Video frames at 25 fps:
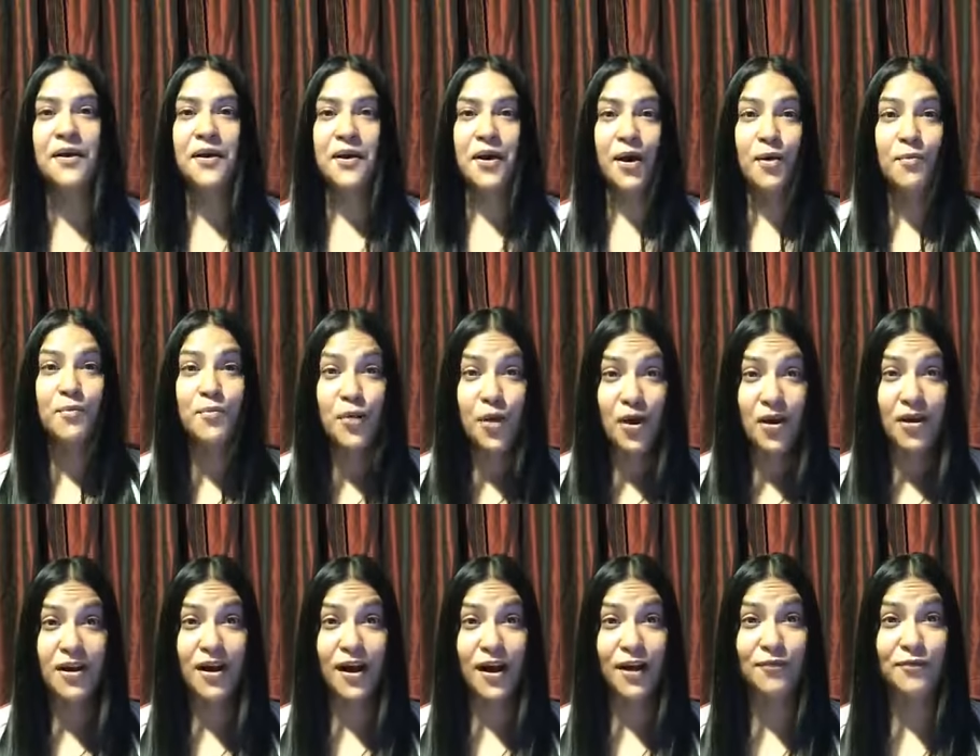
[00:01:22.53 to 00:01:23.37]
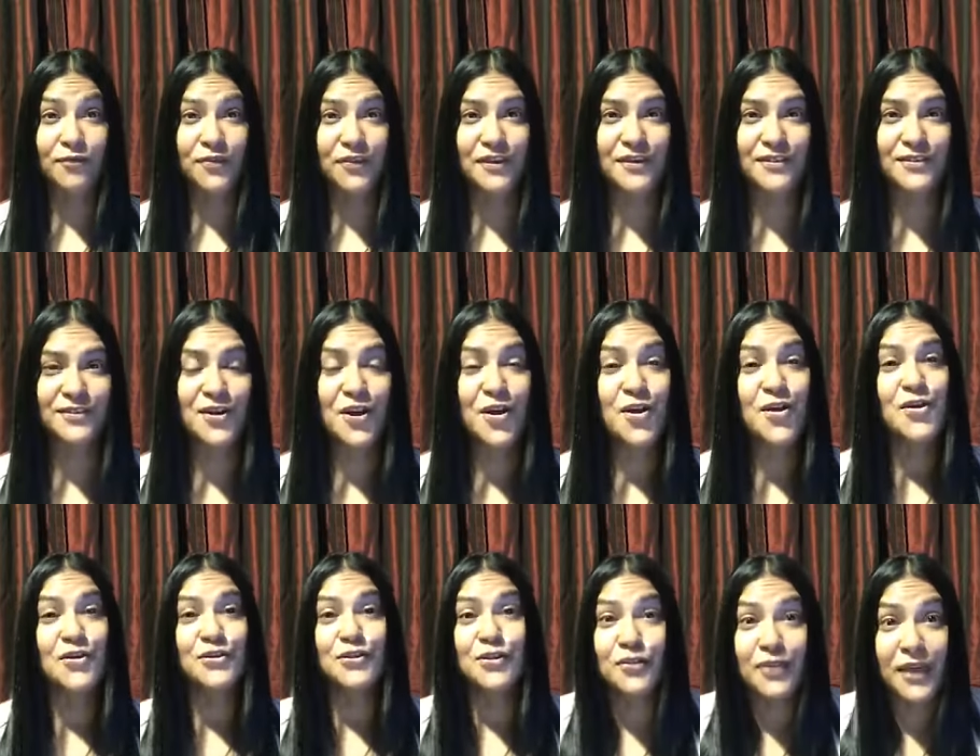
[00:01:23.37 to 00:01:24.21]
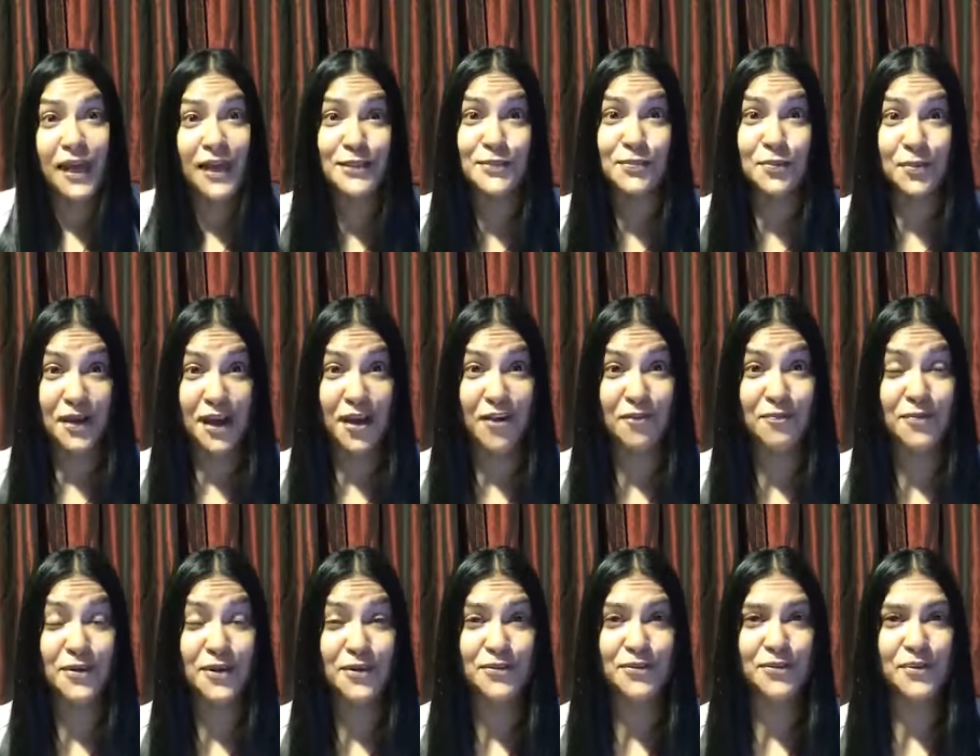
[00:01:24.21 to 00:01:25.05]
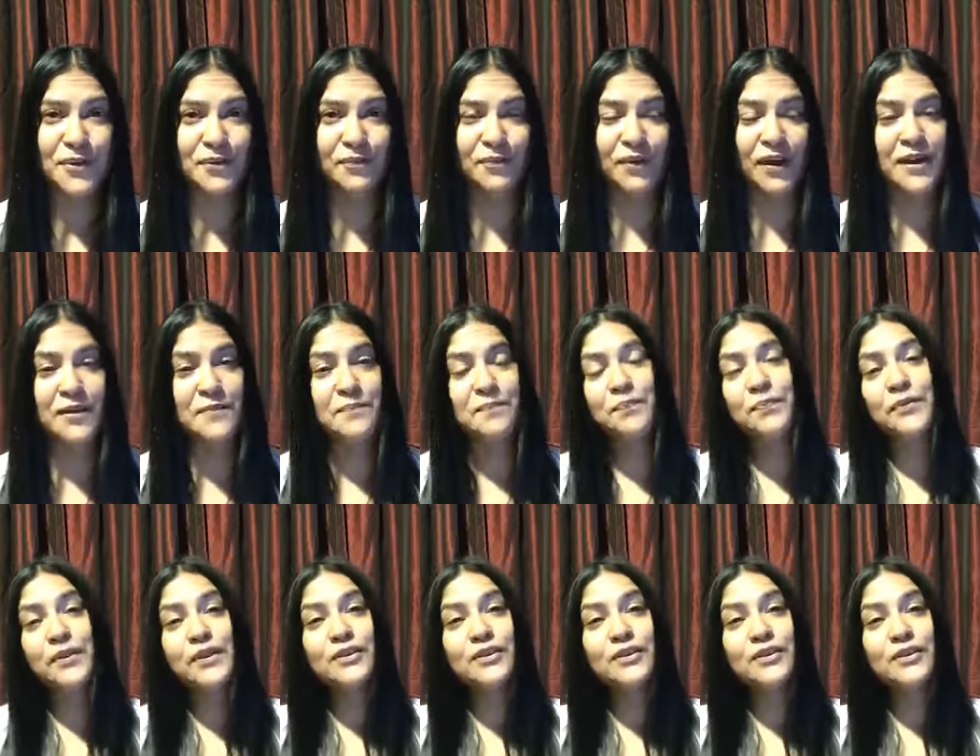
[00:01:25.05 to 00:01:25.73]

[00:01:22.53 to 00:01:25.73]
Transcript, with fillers: I'm more confident. So that's what I've been doing, right?